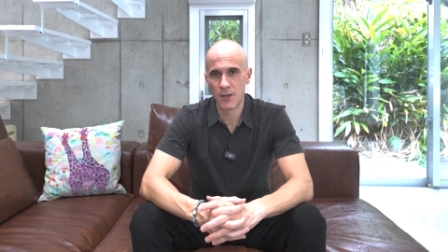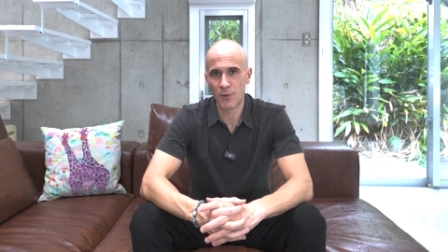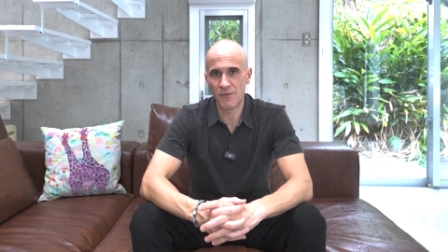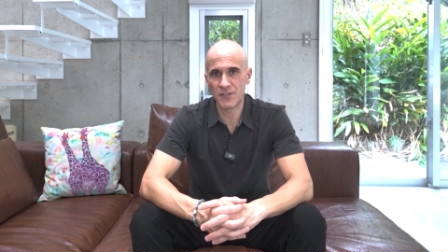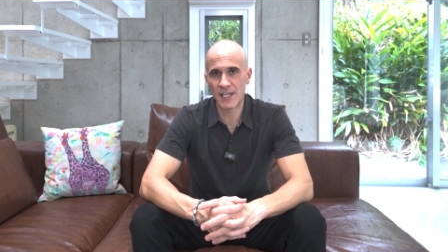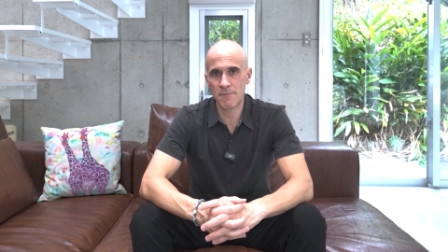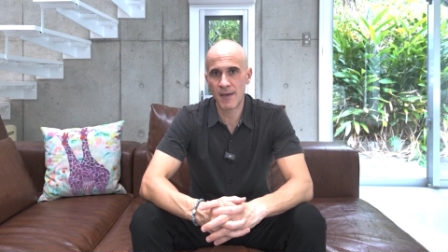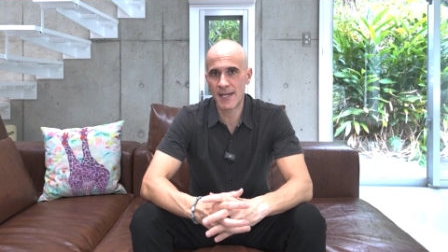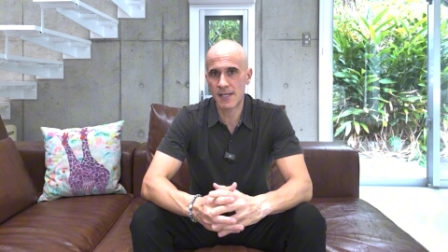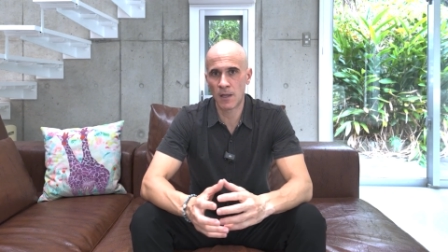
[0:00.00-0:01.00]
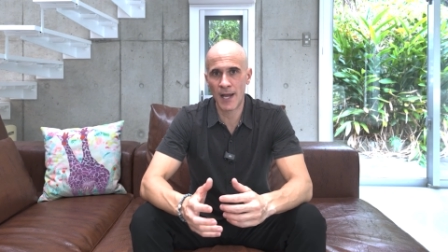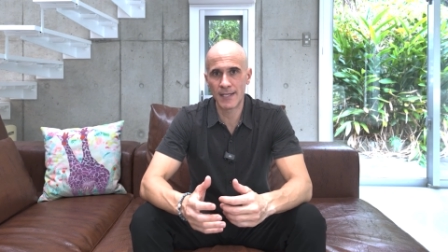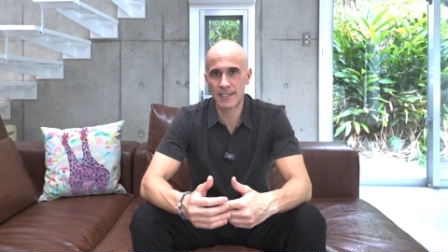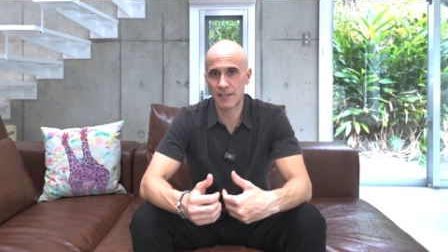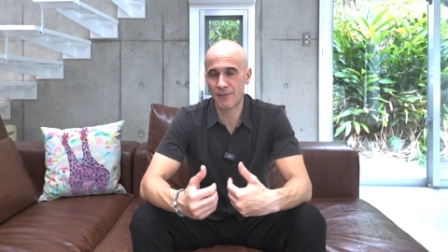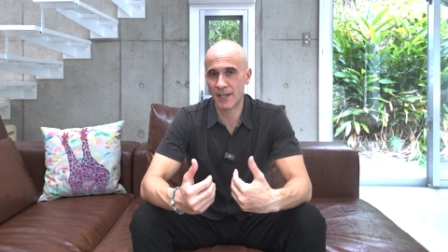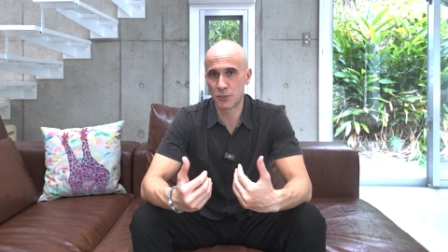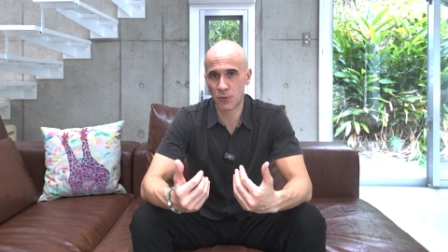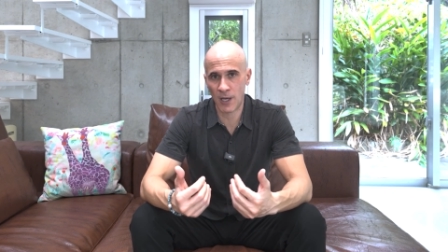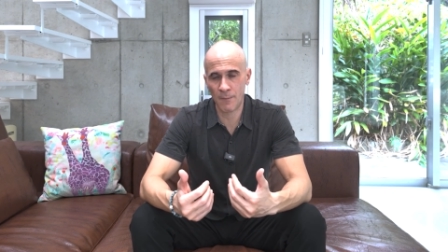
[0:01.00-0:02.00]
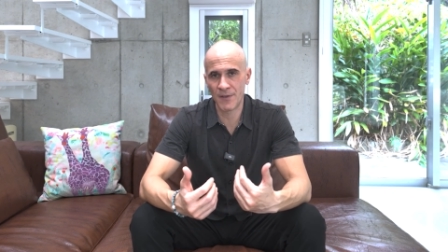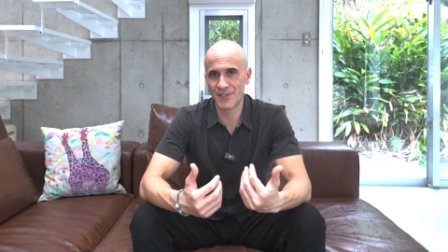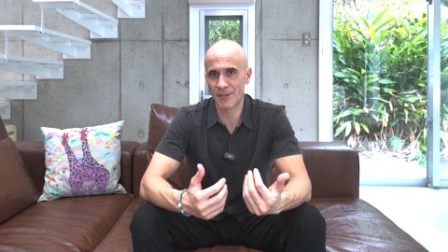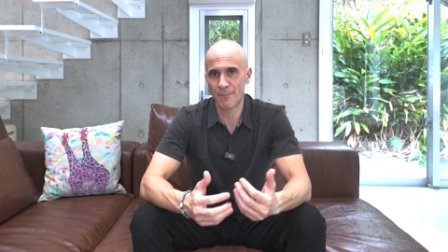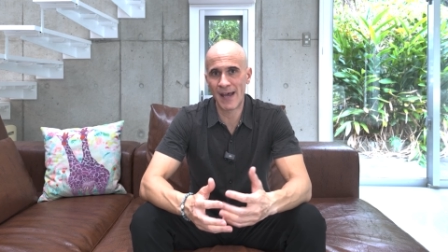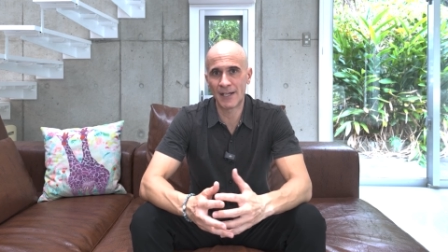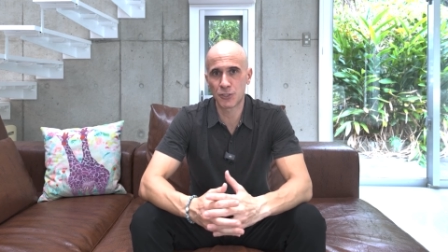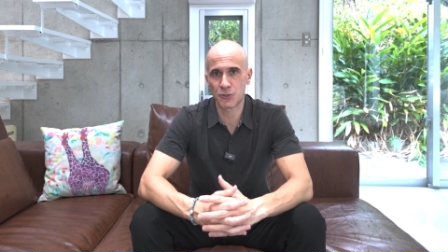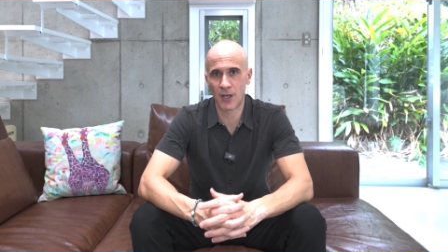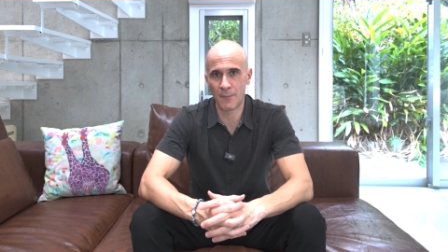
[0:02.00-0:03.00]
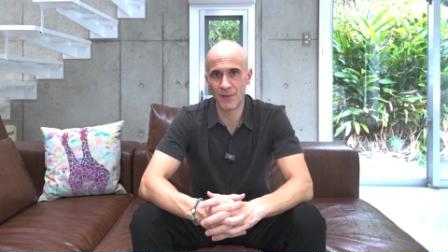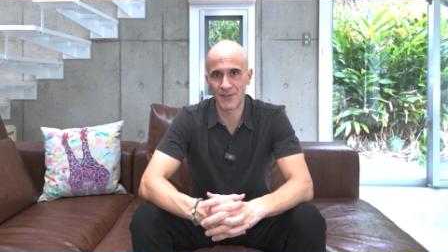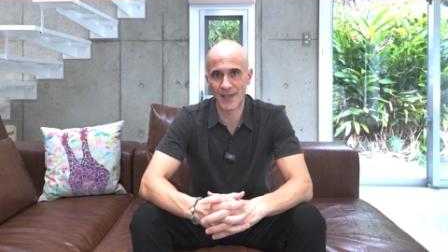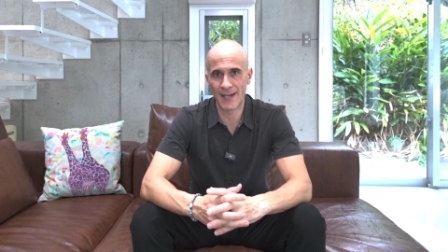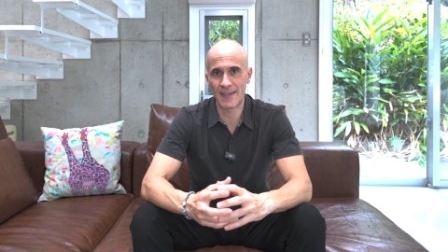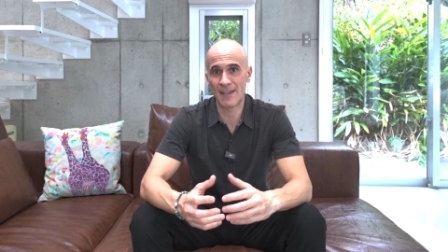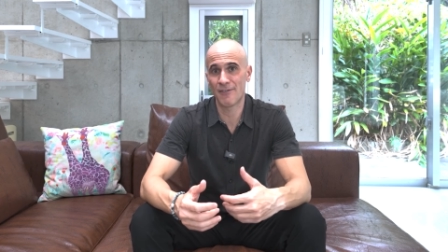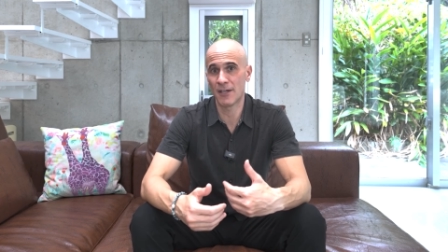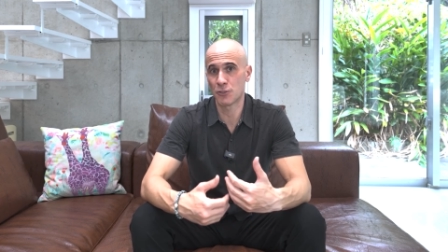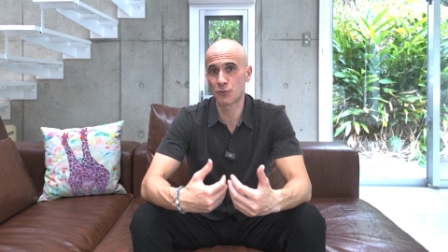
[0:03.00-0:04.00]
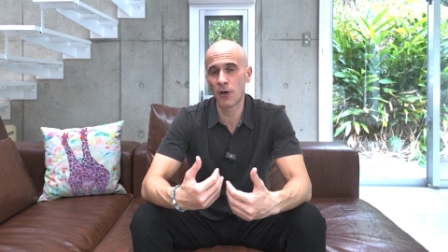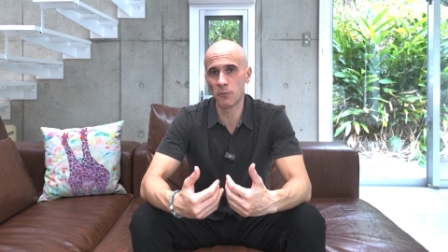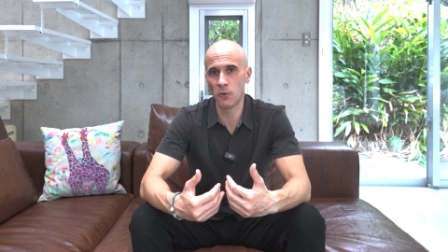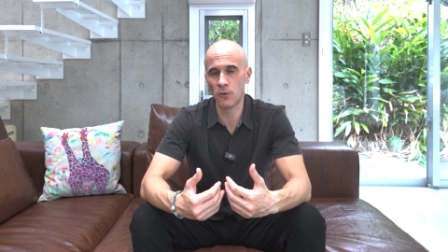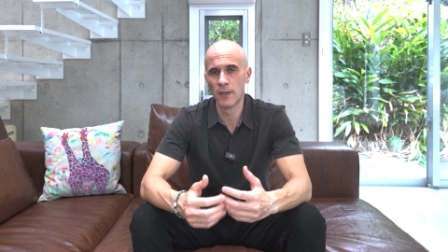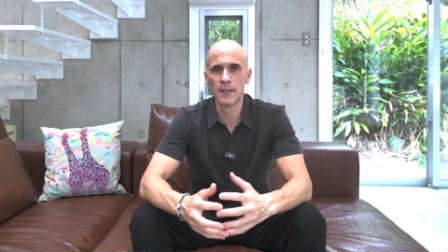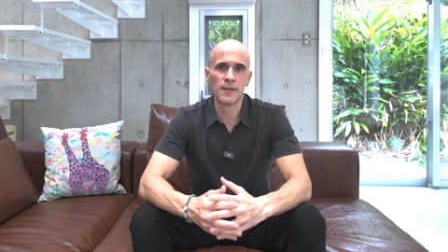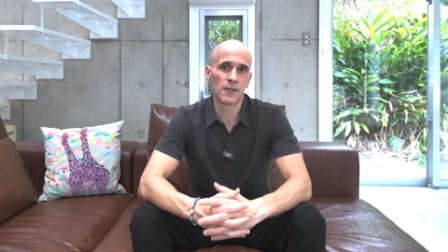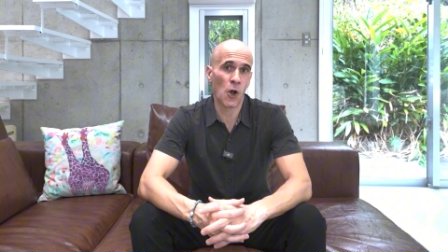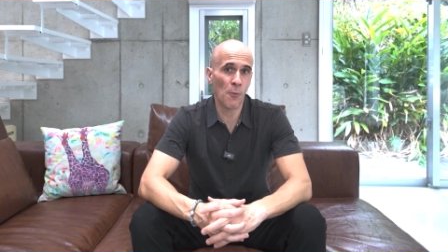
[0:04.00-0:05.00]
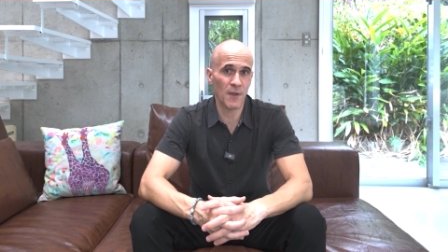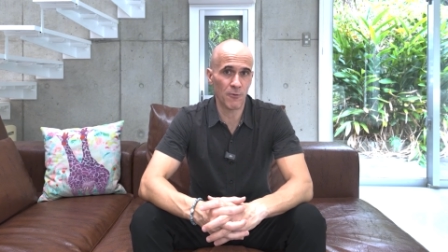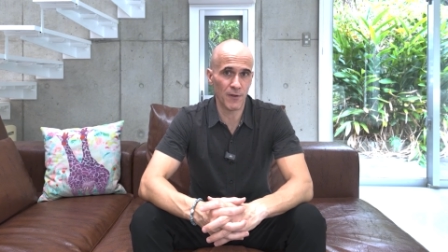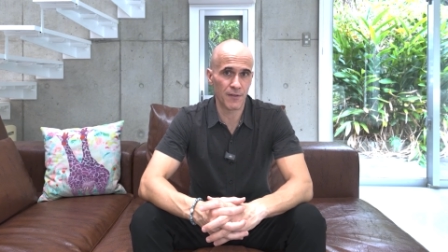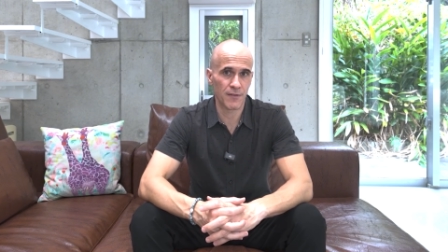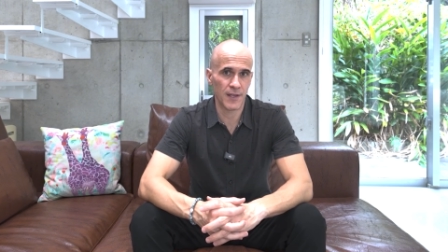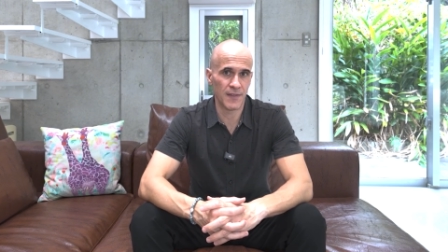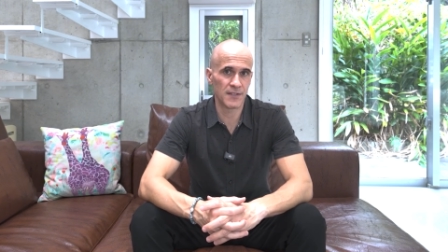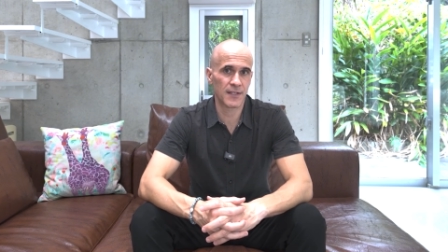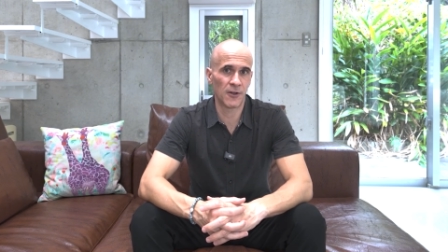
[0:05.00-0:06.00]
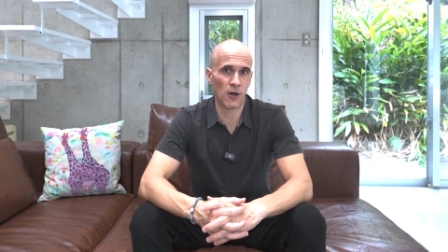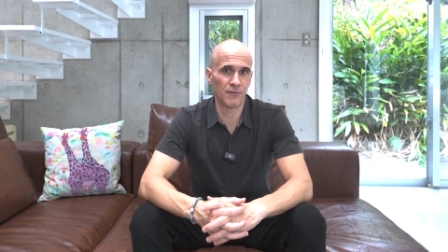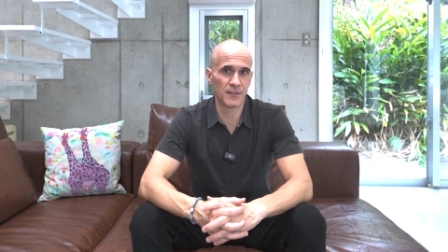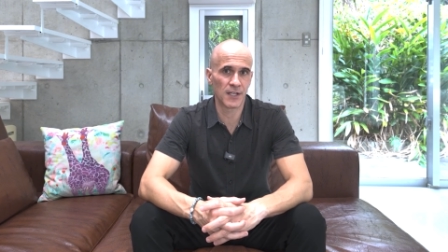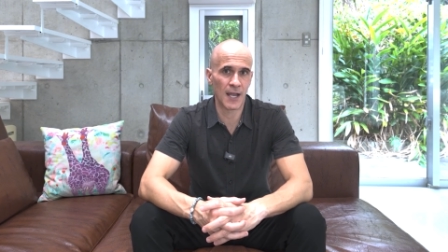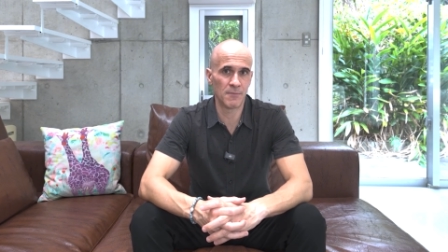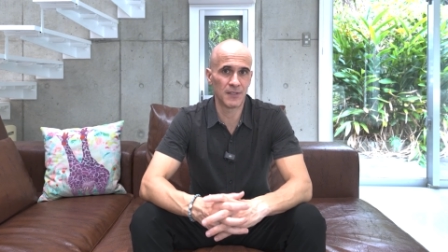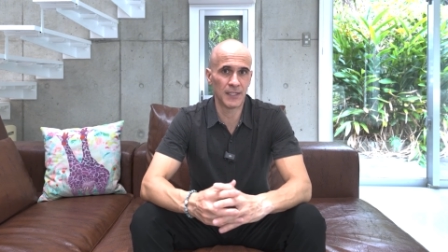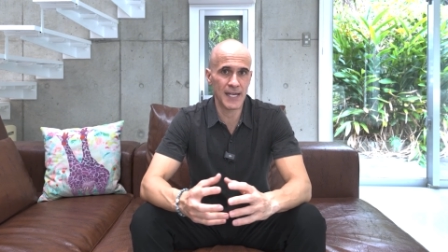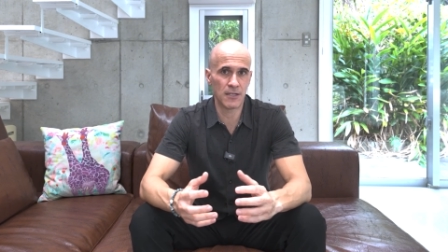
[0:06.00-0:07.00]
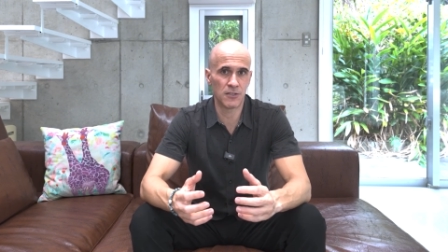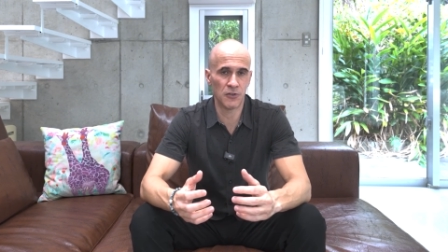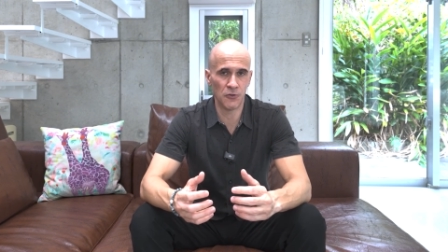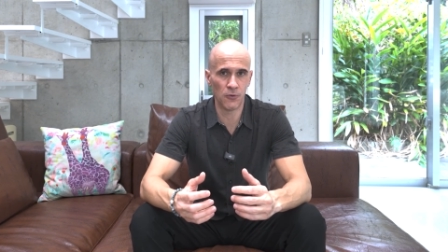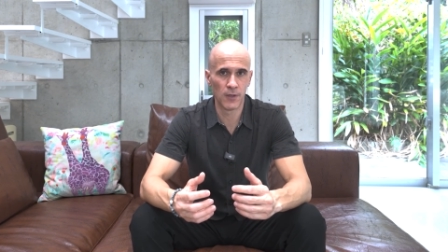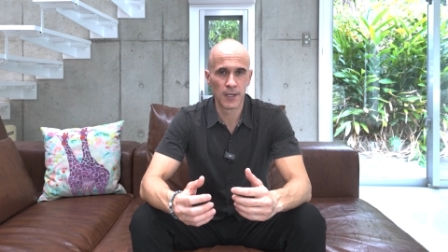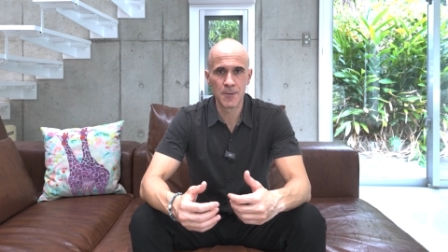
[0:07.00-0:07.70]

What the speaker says: We've seen many clients that have had traumas and past traumas that they've had trouble coping with, and this can oftentimes lead to